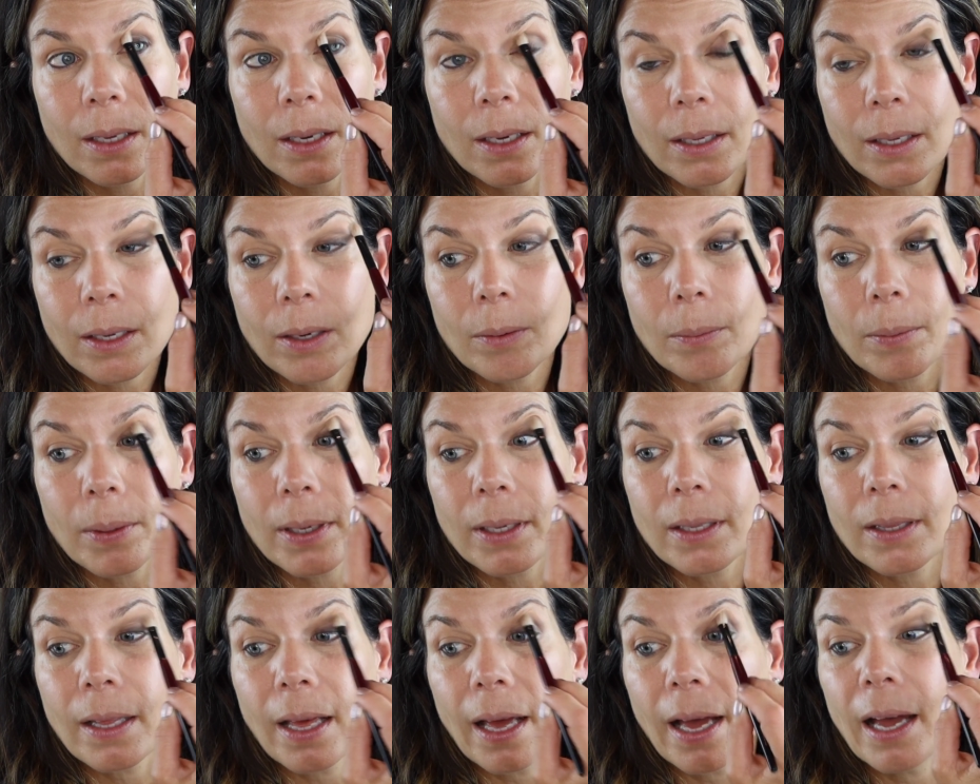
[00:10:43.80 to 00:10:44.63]
I'm gonna
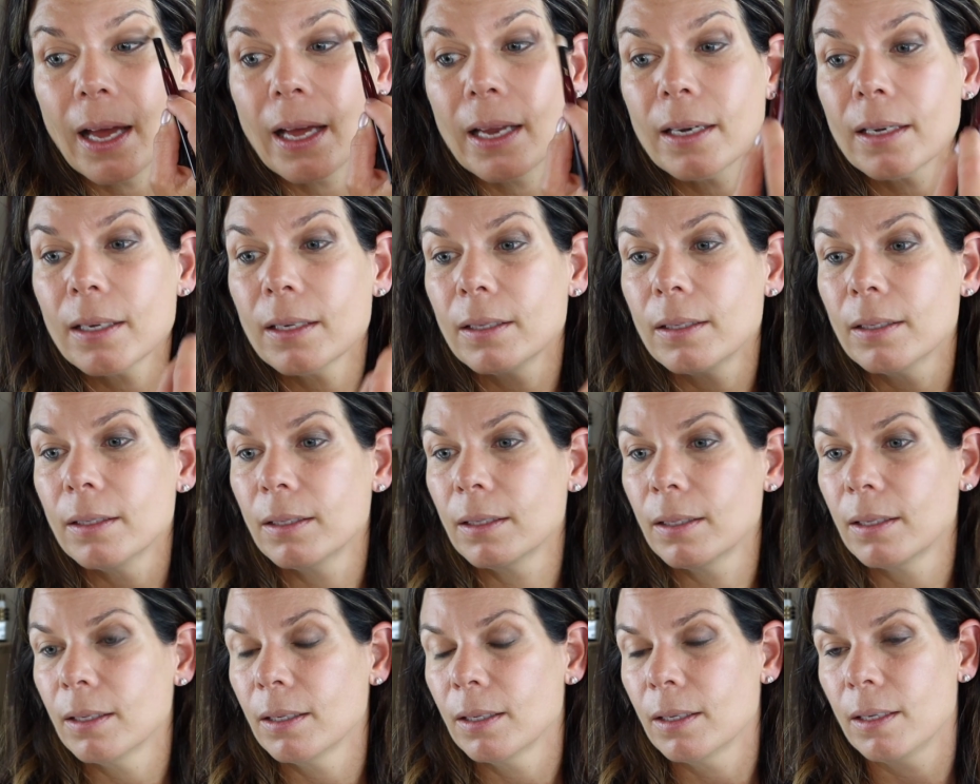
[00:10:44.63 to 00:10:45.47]
work that.
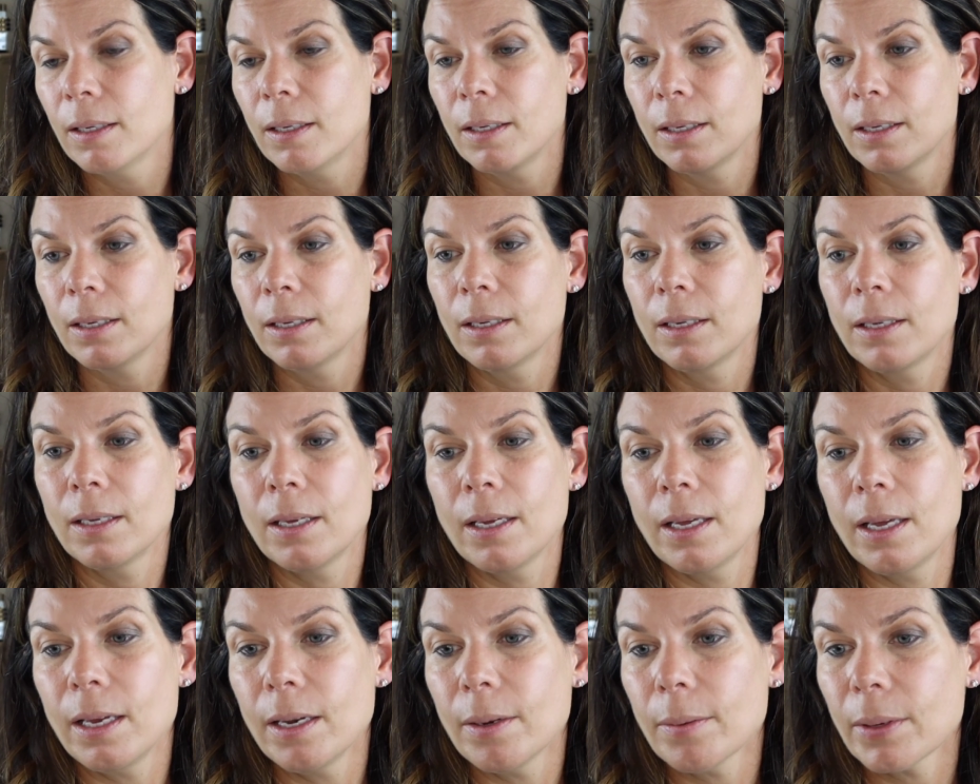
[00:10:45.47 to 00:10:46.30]

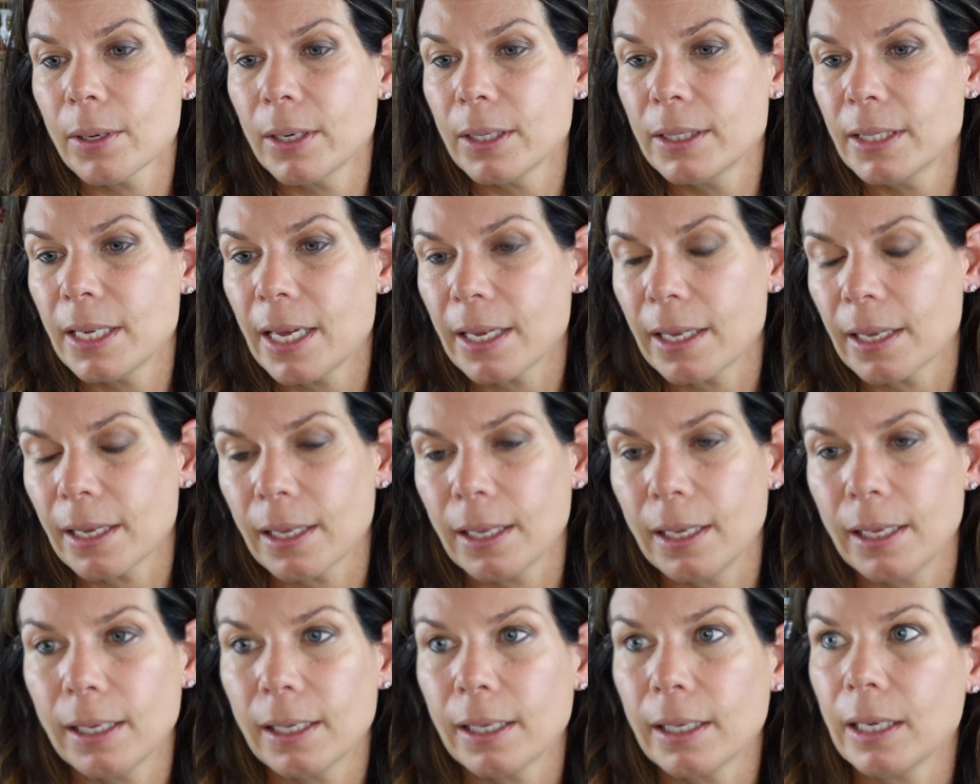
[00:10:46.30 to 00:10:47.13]
I'm gonna take a
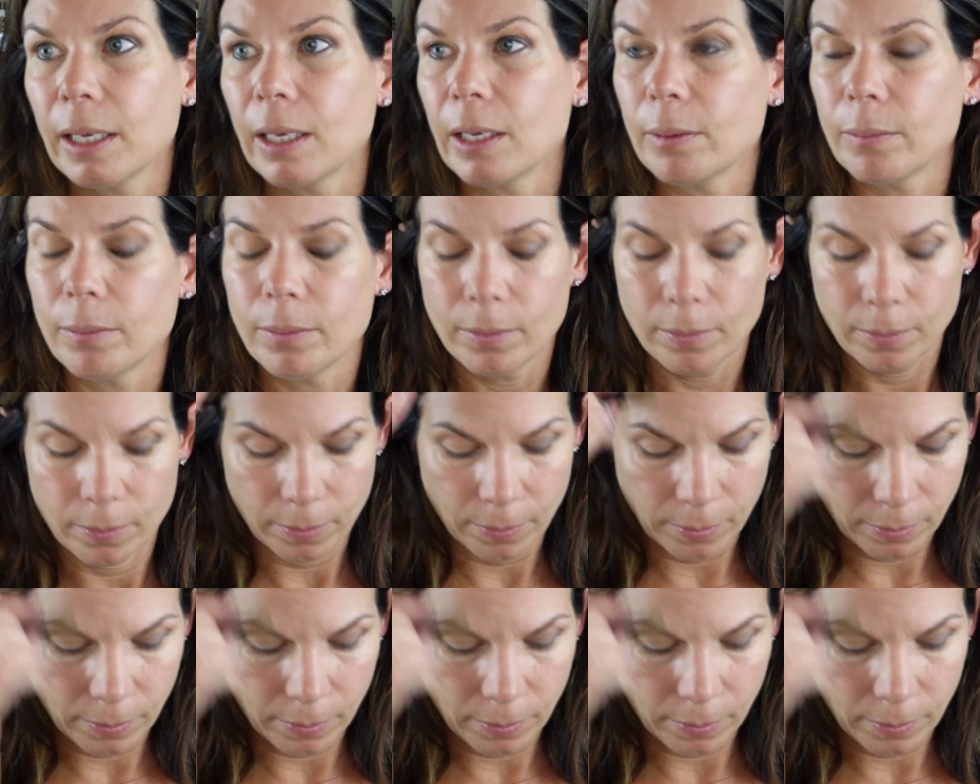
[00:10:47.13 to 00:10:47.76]
clean